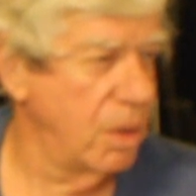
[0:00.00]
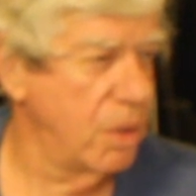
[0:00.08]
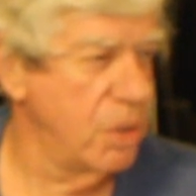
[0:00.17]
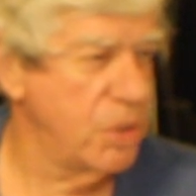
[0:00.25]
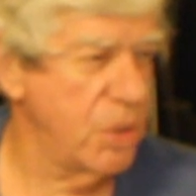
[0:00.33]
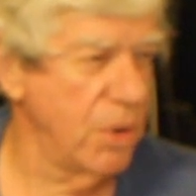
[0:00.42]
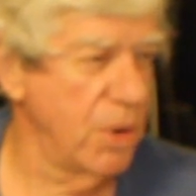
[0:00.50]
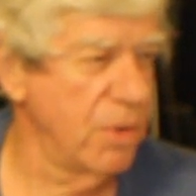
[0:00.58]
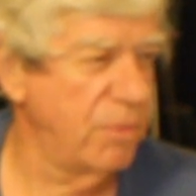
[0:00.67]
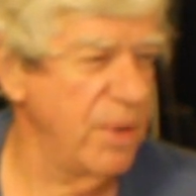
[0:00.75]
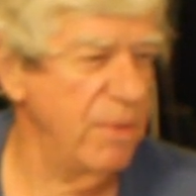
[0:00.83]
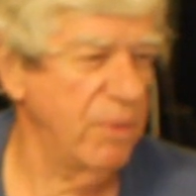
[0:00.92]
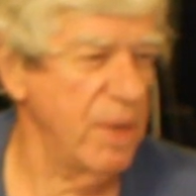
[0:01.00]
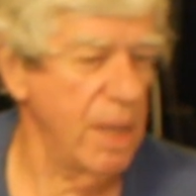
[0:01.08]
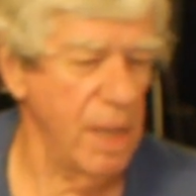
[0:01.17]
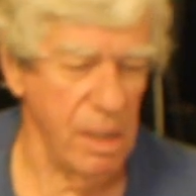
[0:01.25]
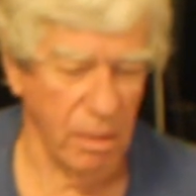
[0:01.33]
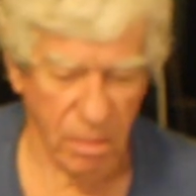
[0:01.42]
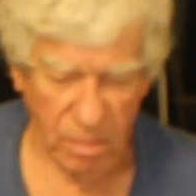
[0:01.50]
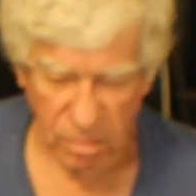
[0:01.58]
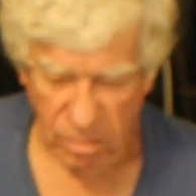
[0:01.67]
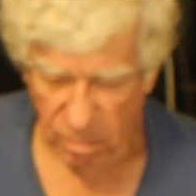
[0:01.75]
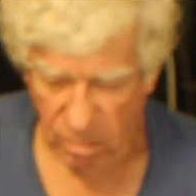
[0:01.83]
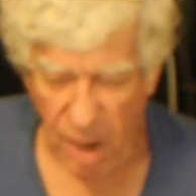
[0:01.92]
Shure 58
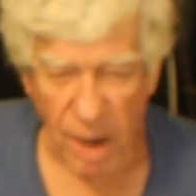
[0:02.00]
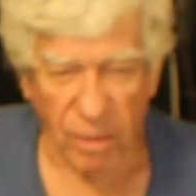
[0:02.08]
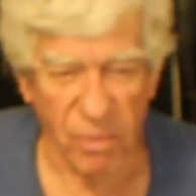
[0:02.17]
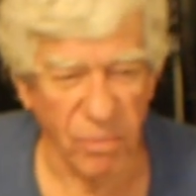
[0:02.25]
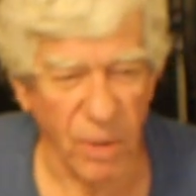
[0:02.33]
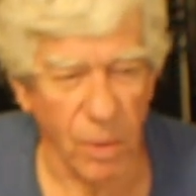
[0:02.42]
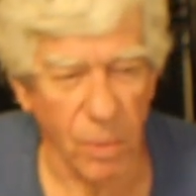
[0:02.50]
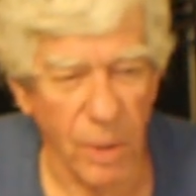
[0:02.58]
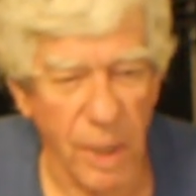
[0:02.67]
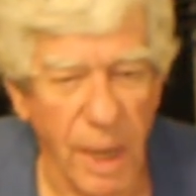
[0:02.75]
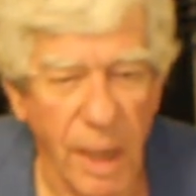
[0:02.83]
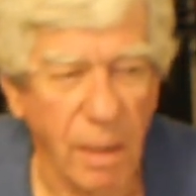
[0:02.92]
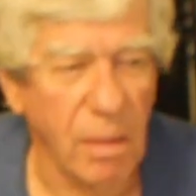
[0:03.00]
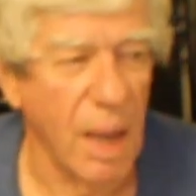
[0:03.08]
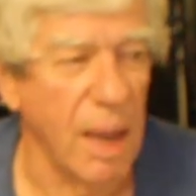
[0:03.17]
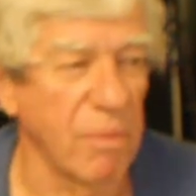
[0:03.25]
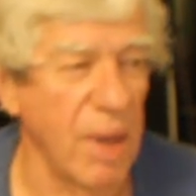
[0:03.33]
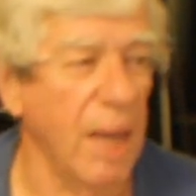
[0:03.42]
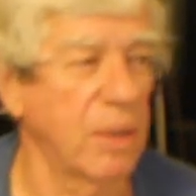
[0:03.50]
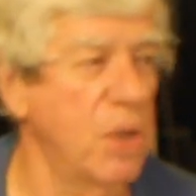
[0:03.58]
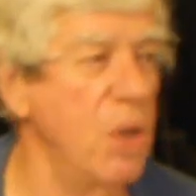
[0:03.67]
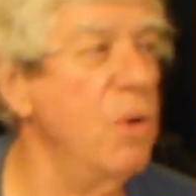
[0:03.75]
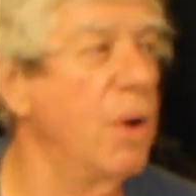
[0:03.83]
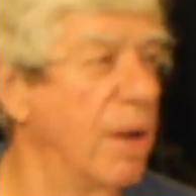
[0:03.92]
microphone yet. I've got
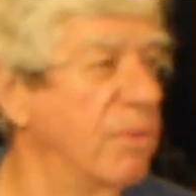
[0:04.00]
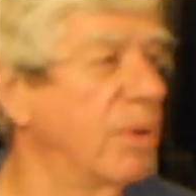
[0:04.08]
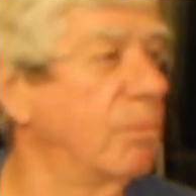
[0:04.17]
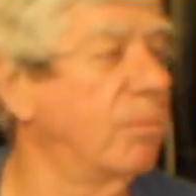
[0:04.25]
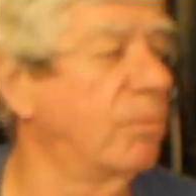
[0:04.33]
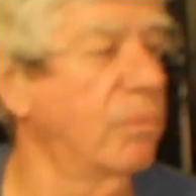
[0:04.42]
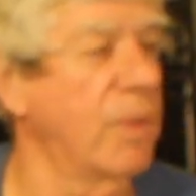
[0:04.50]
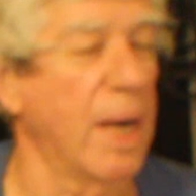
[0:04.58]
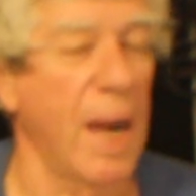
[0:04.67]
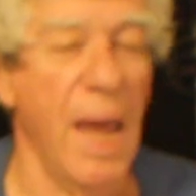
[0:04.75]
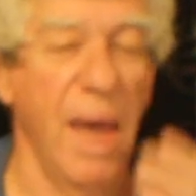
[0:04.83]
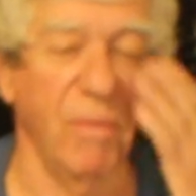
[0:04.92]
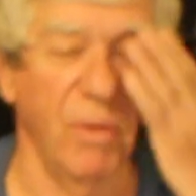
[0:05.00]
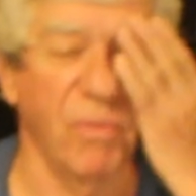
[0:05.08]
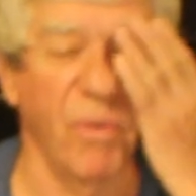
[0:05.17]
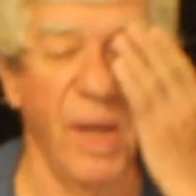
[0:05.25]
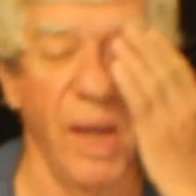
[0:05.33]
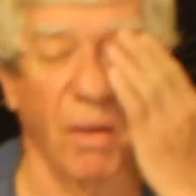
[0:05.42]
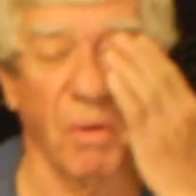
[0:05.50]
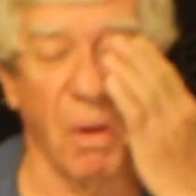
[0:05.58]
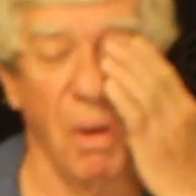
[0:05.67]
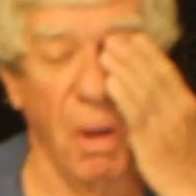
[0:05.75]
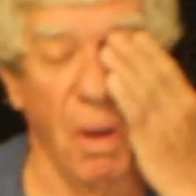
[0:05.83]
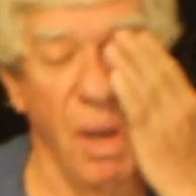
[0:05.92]
two of them that I haven't found.
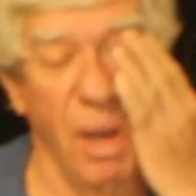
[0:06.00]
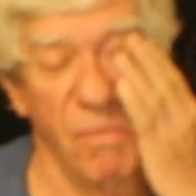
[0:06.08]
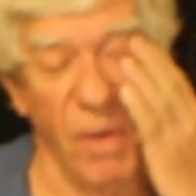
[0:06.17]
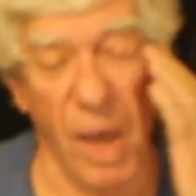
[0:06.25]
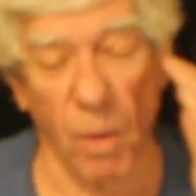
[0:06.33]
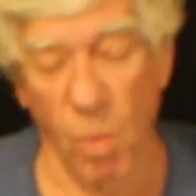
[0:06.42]
Found